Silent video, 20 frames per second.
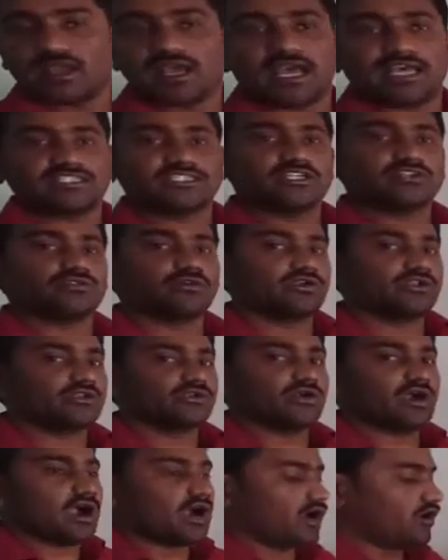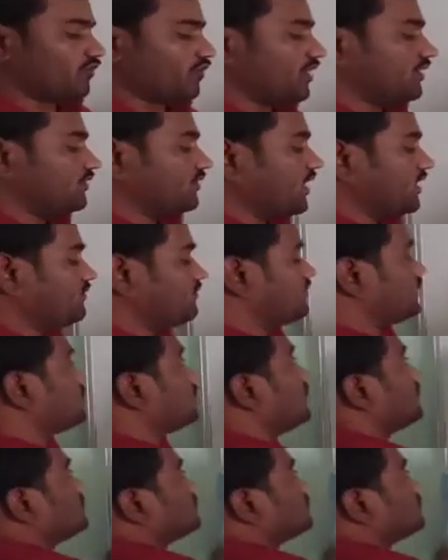As I told you how I done with